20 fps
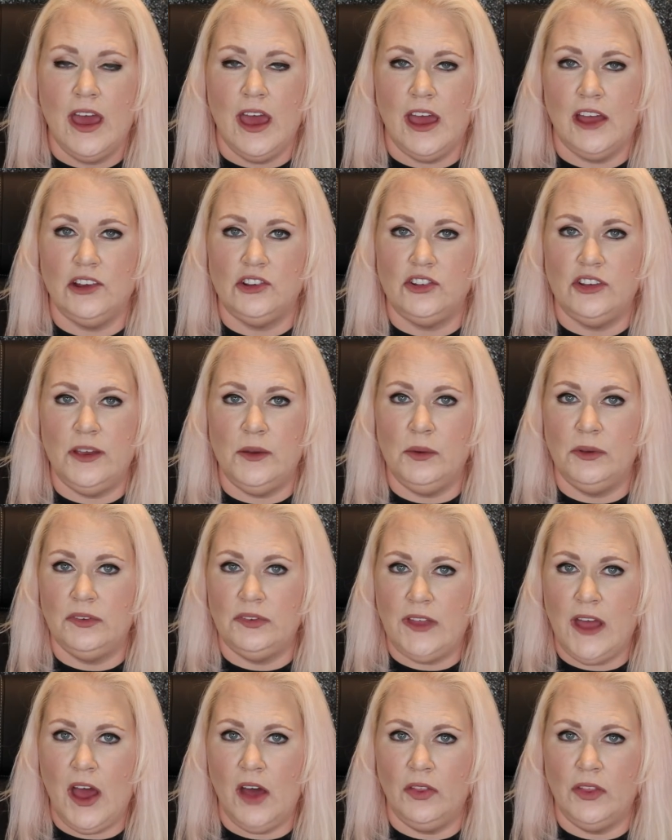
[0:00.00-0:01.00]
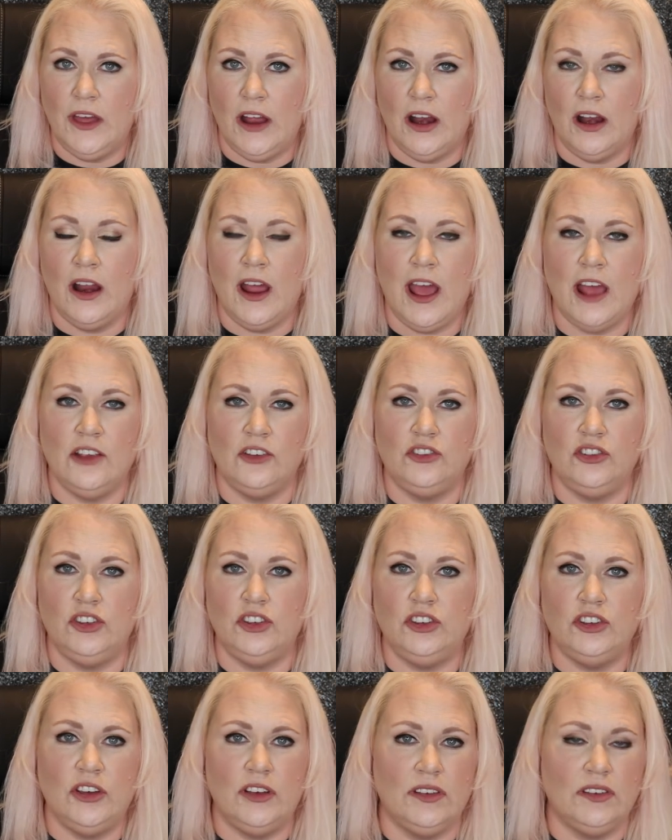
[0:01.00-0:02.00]
and she was down there, and
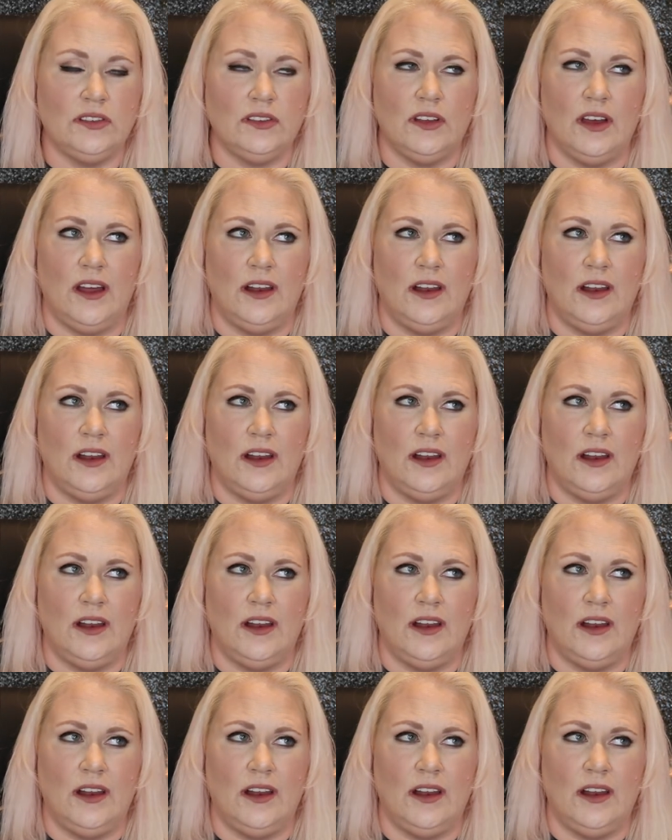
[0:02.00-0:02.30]
she just,